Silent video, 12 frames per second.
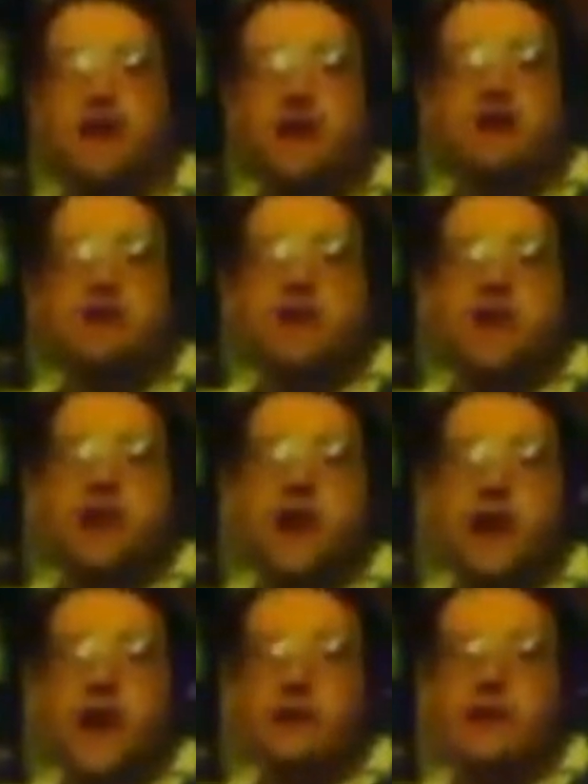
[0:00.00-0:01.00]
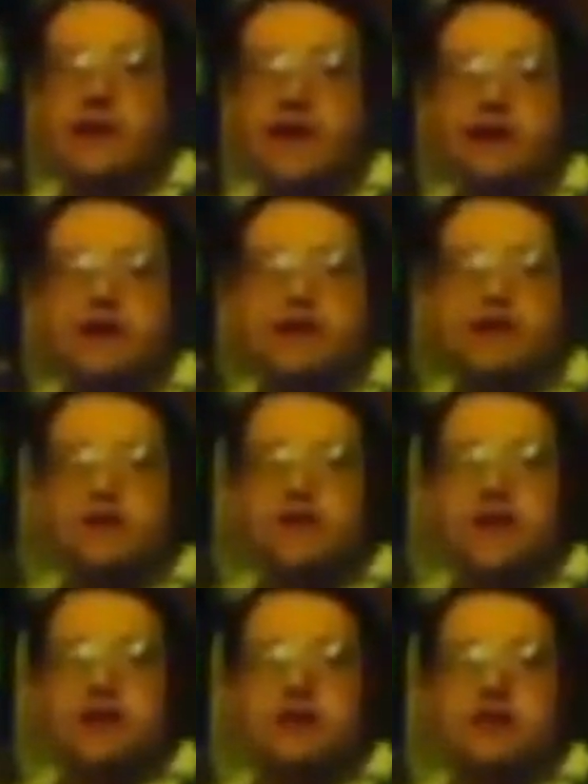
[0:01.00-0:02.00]
another note, I would like
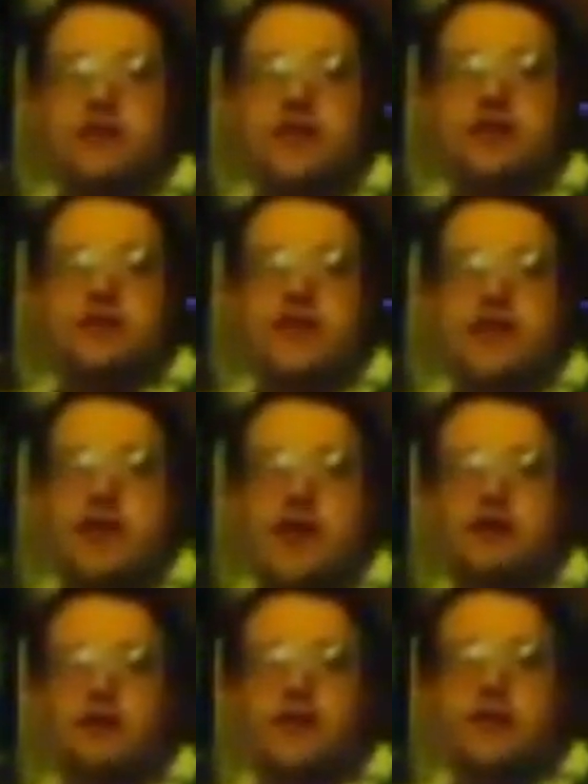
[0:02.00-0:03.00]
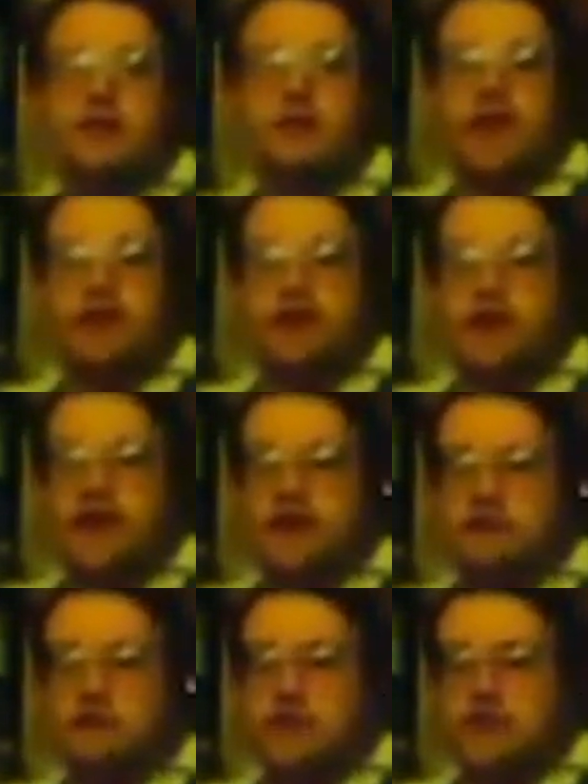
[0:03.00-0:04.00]
to state an obvious fact that
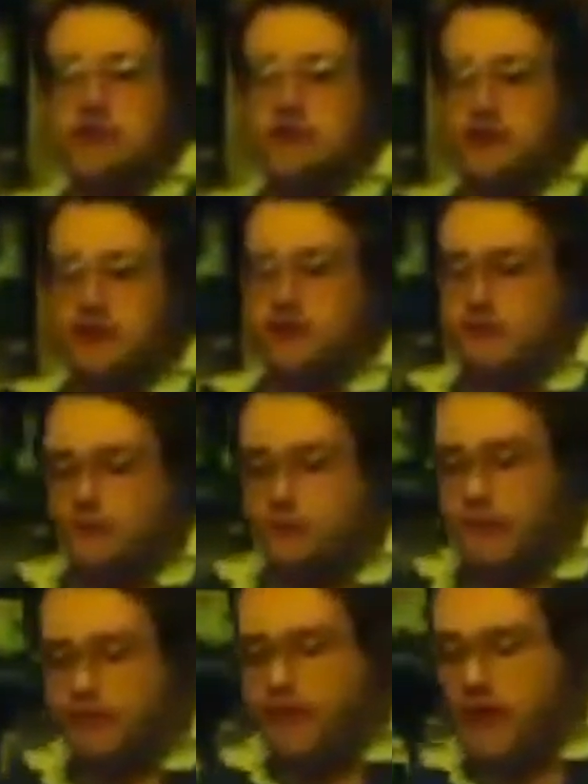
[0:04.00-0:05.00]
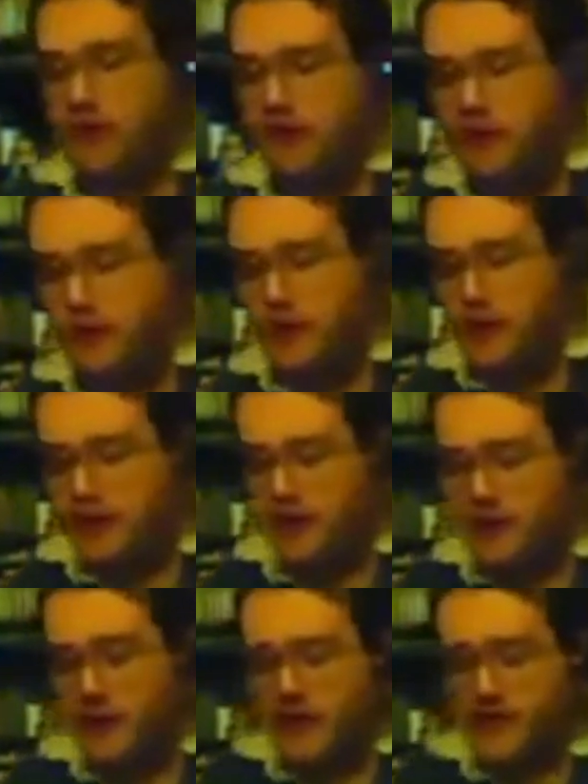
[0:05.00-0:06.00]
has been revealed
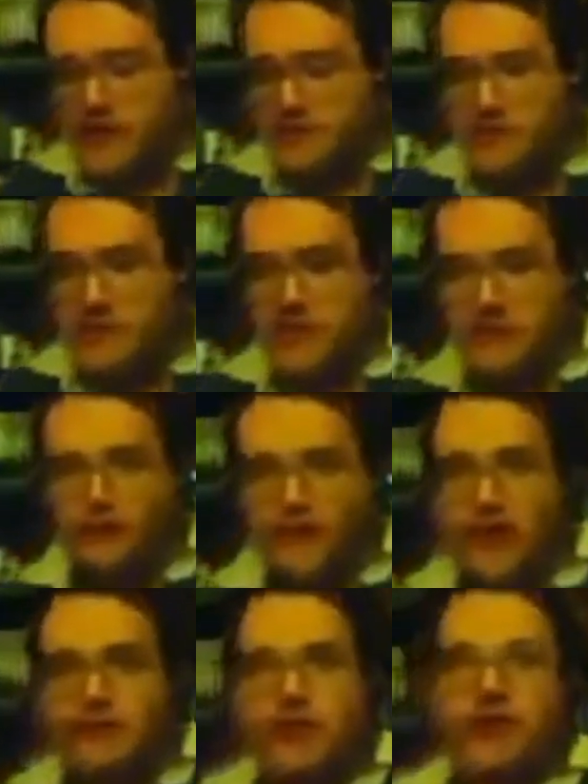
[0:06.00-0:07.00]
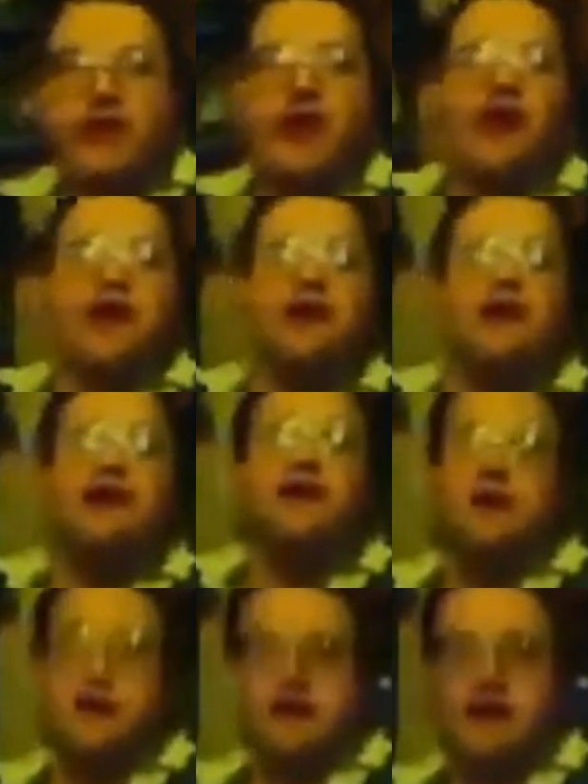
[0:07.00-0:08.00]
in the latest episode of Family Guy,
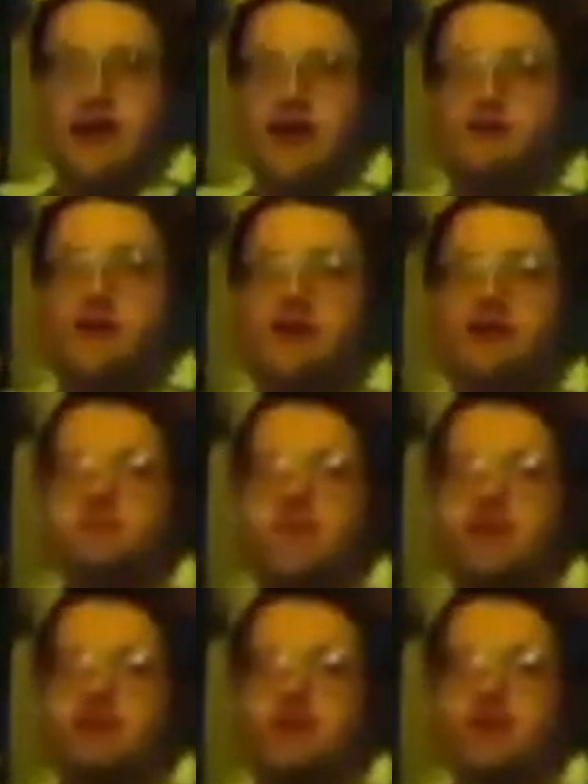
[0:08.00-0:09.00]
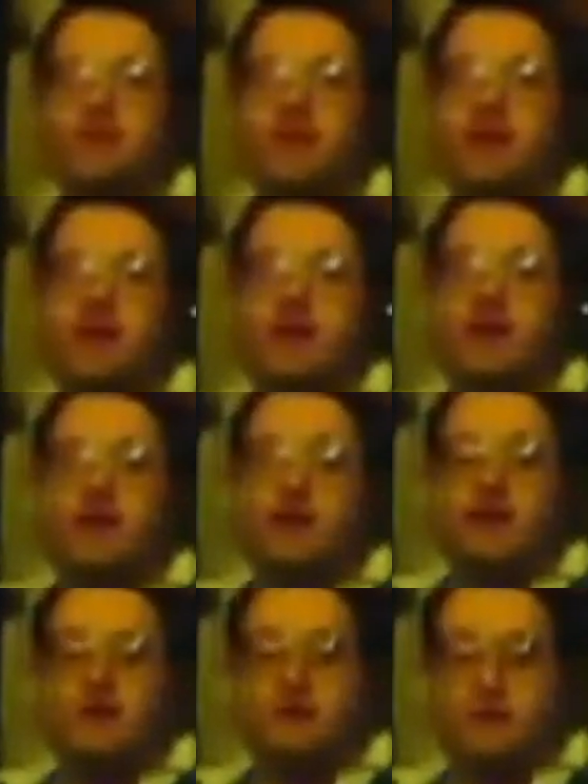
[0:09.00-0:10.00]
and backs me up on the
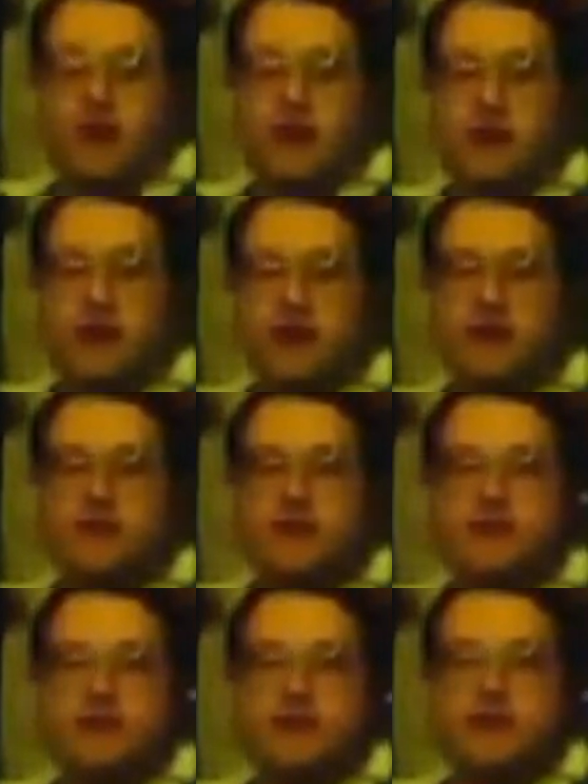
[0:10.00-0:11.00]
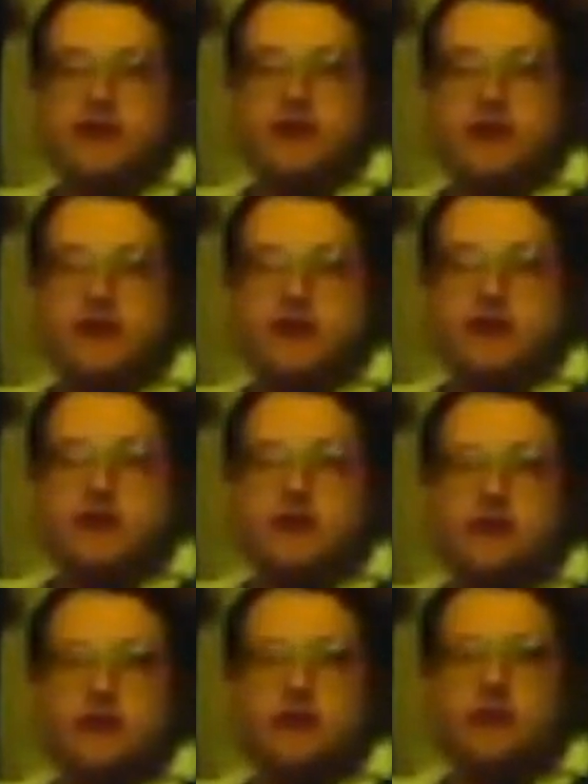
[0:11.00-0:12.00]
fact that
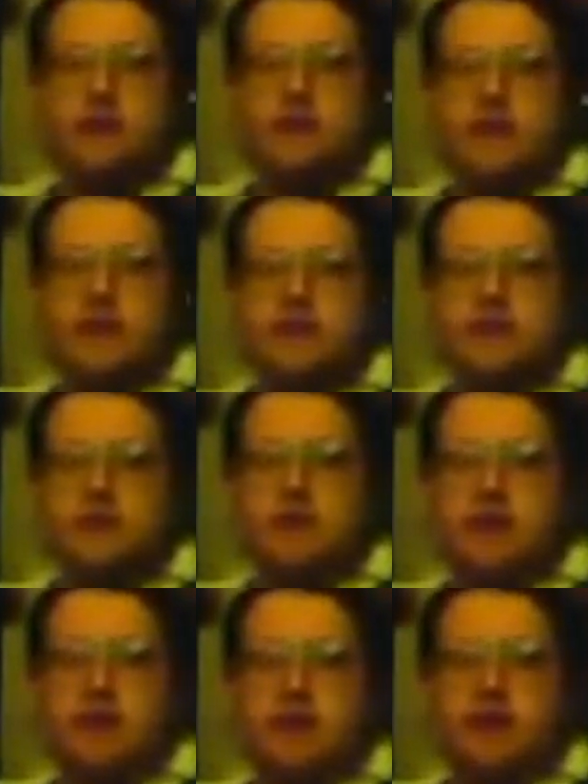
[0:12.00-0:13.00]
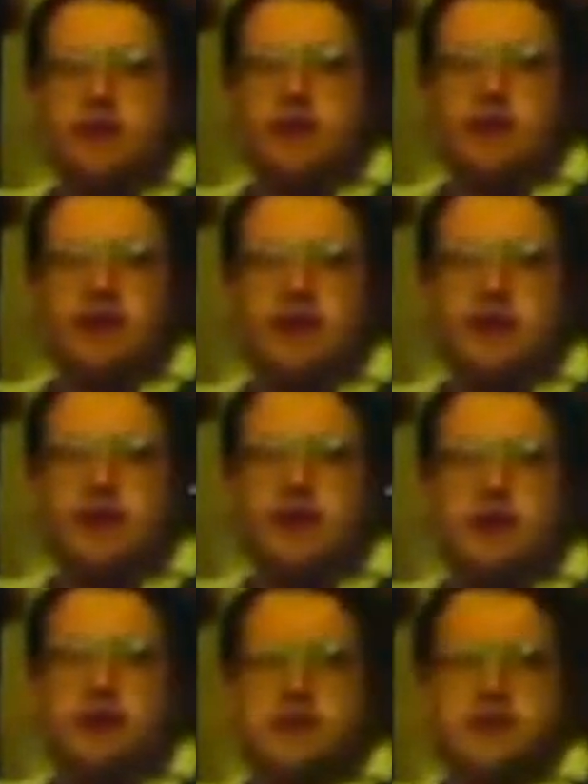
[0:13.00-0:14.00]
homosexuality and
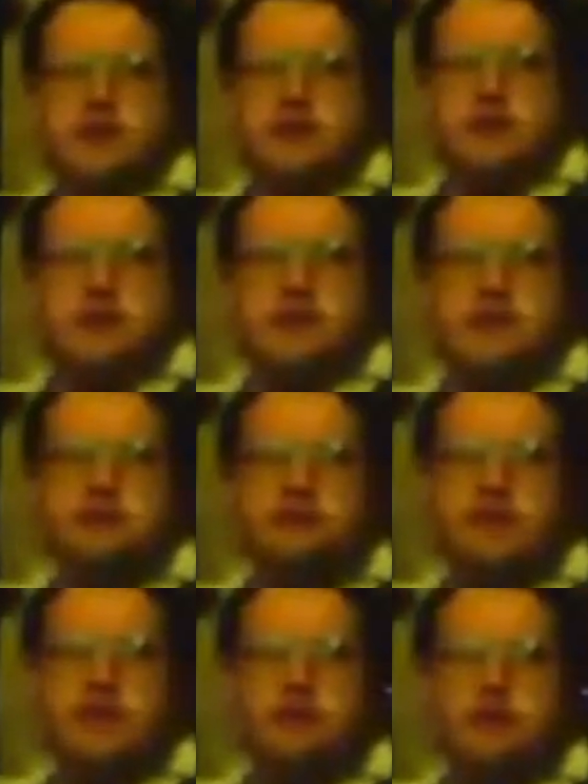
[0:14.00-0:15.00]
gayness is just